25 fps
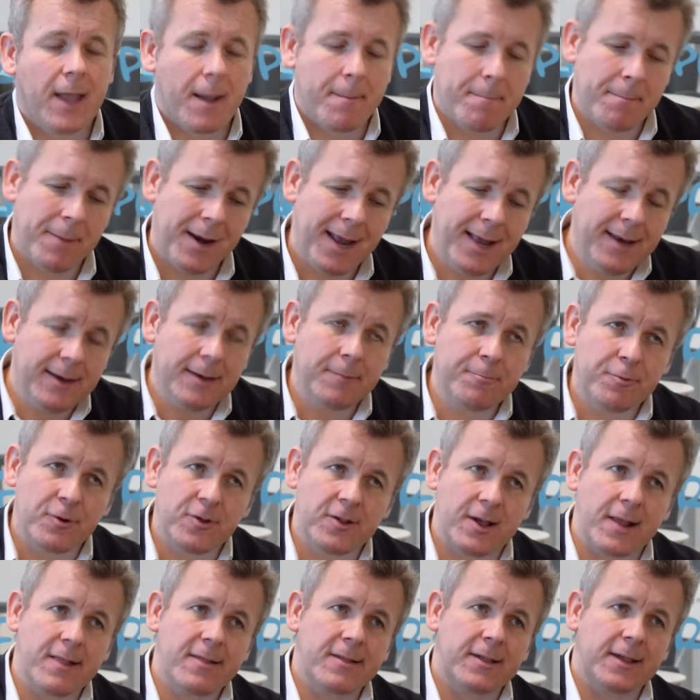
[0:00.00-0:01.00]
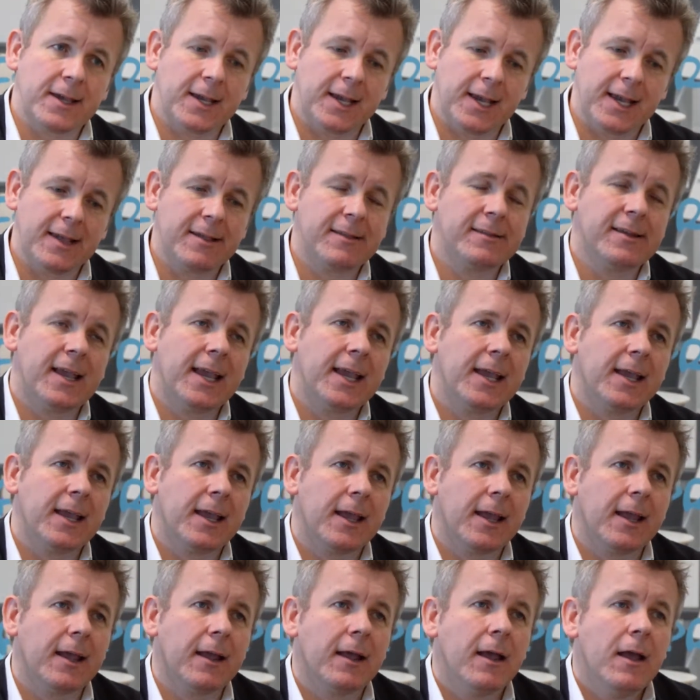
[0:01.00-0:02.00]
And blended presenting is
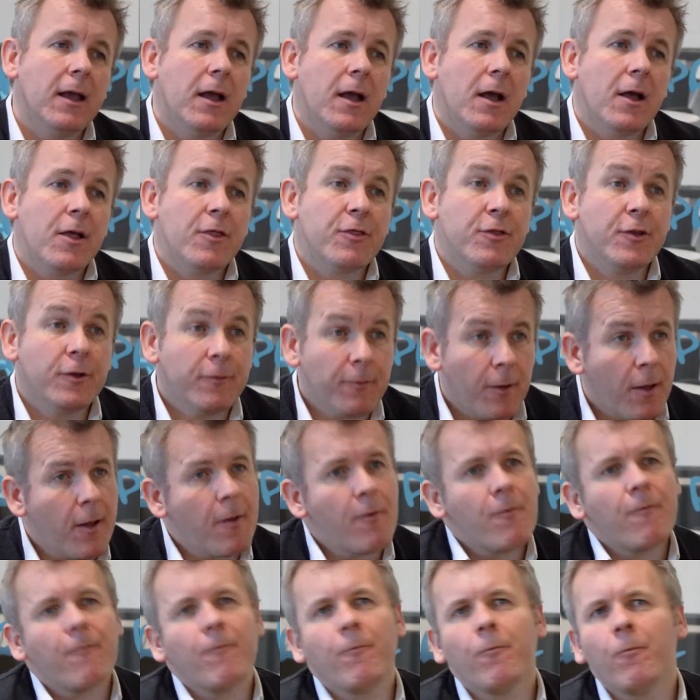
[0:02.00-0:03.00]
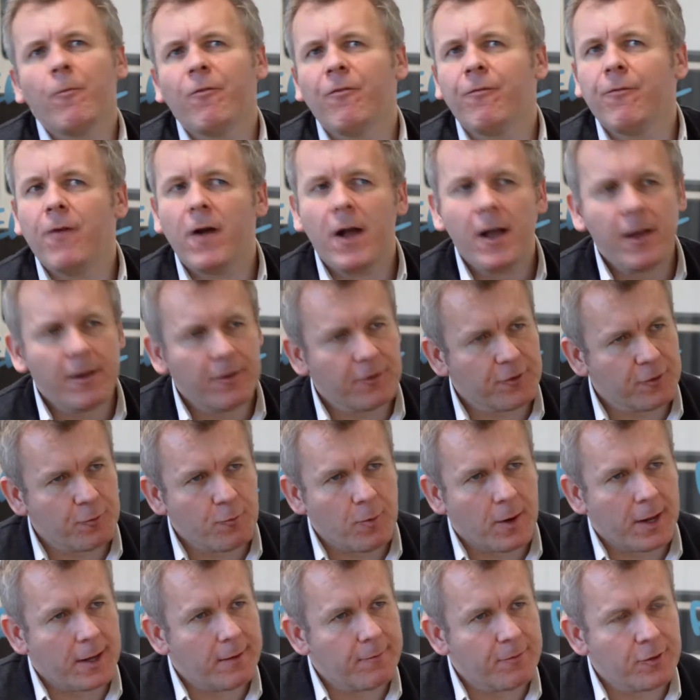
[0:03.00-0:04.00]
taking the vast
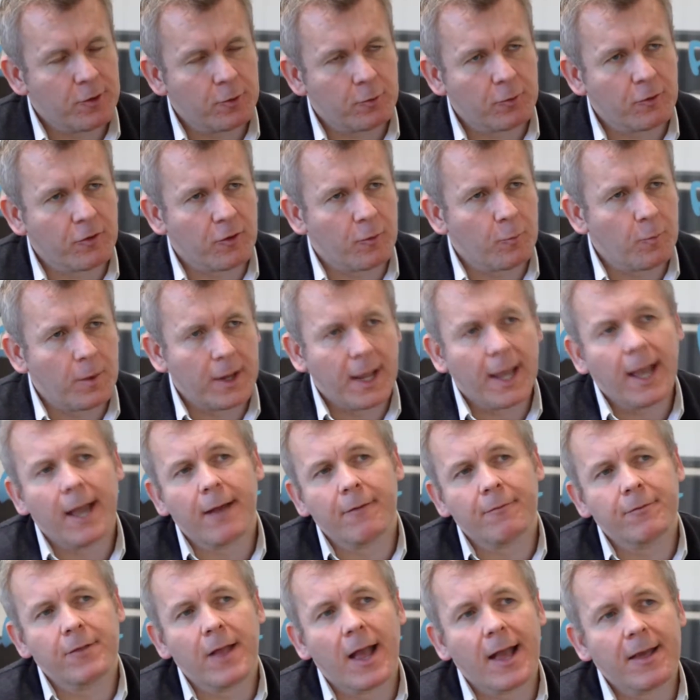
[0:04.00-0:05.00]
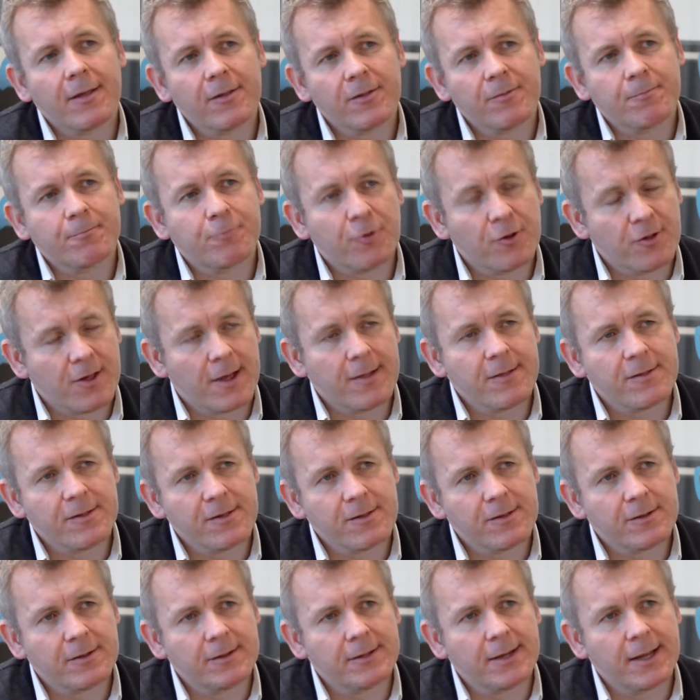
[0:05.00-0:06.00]
array of tools that we have as
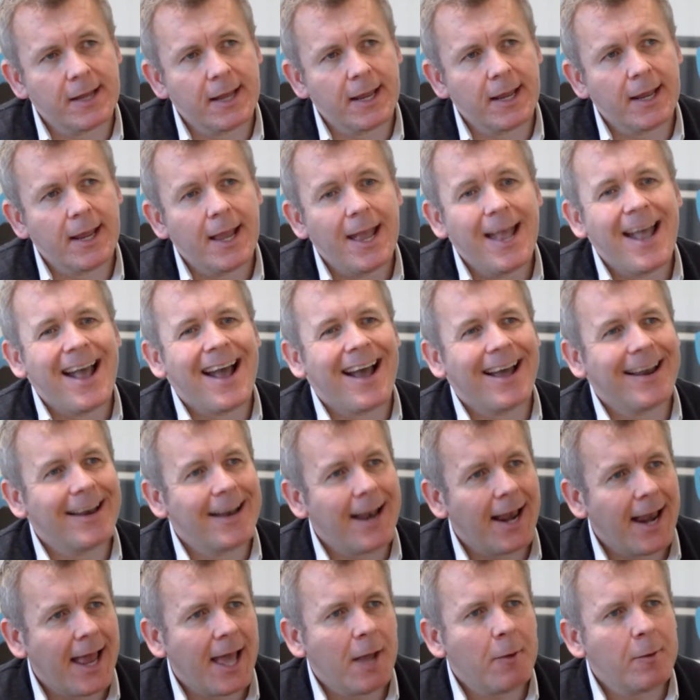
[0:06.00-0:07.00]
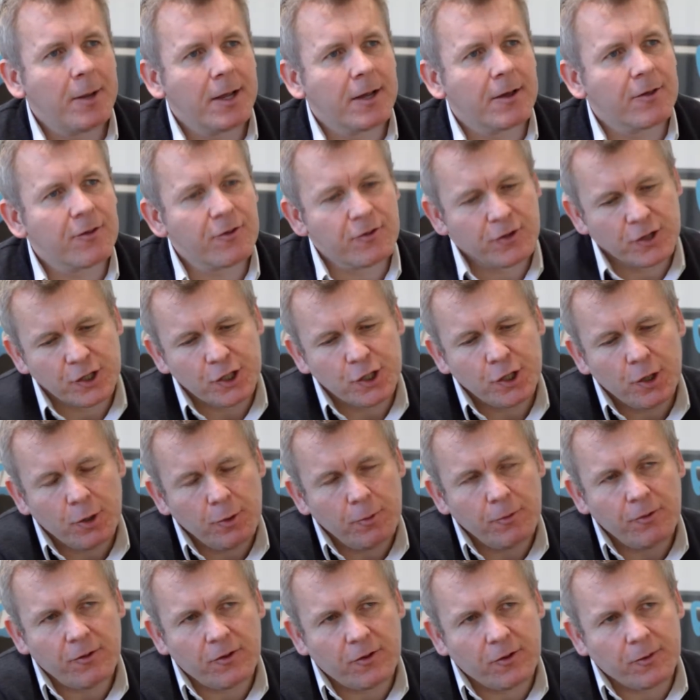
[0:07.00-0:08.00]
presenters today and allowing us to
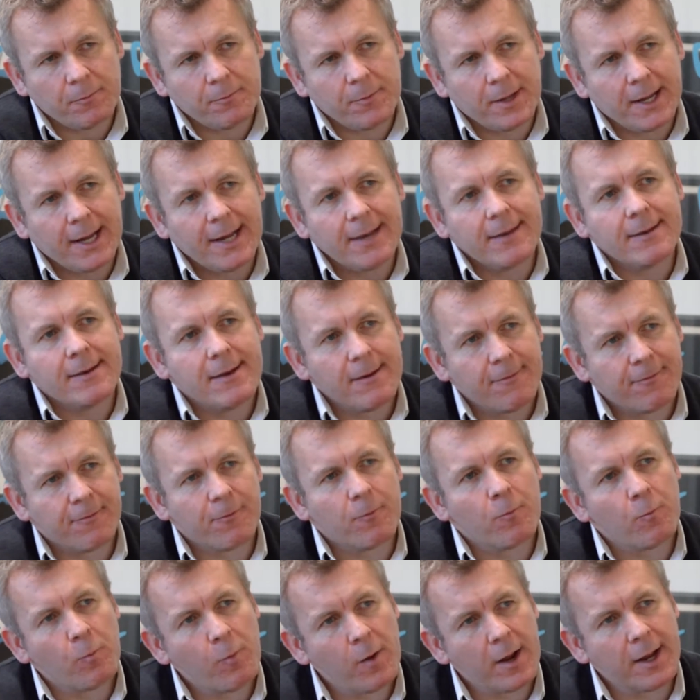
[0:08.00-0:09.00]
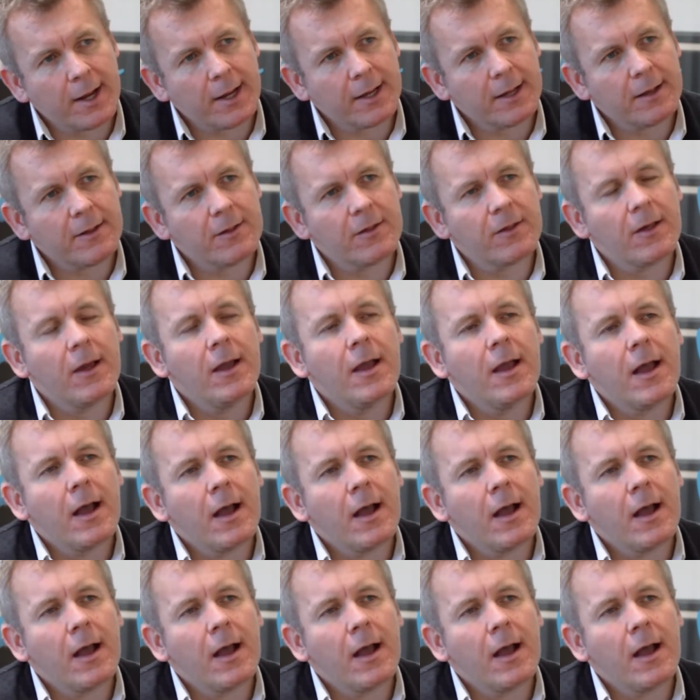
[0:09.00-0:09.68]
use them in different ways